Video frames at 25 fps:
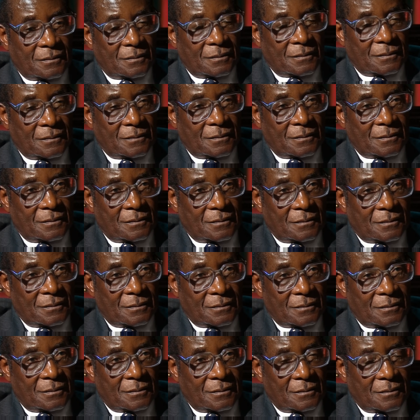came to
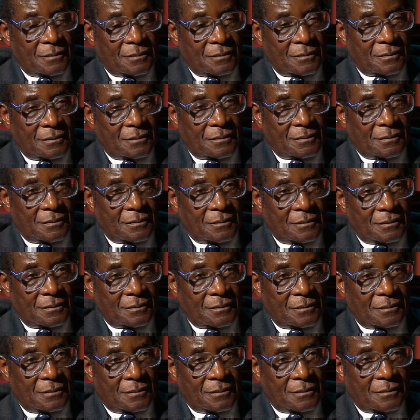power and which you were
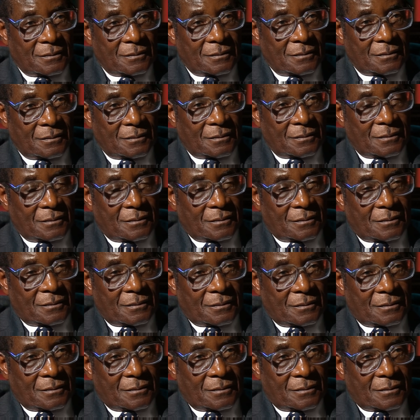elected 17 years ago.
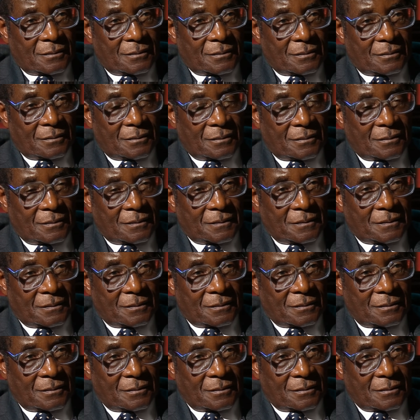Do you feel a sense of
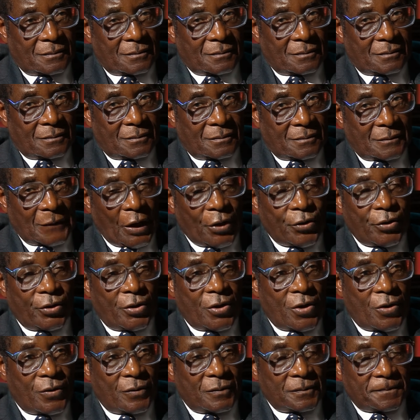frustration
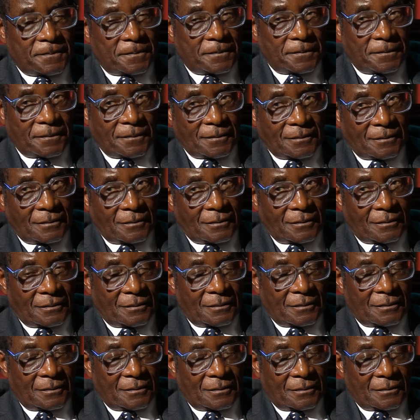that you haven't
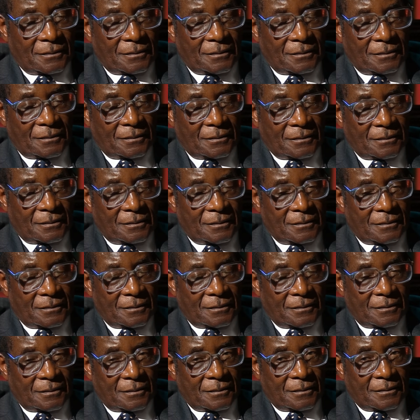achieved what you would have
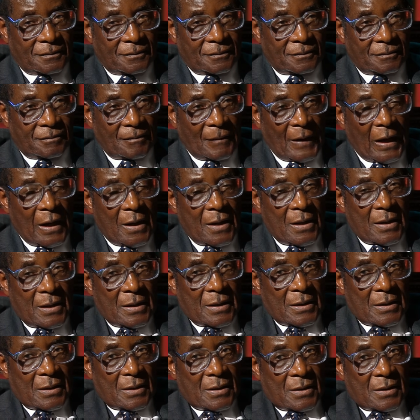liked to achieve so far?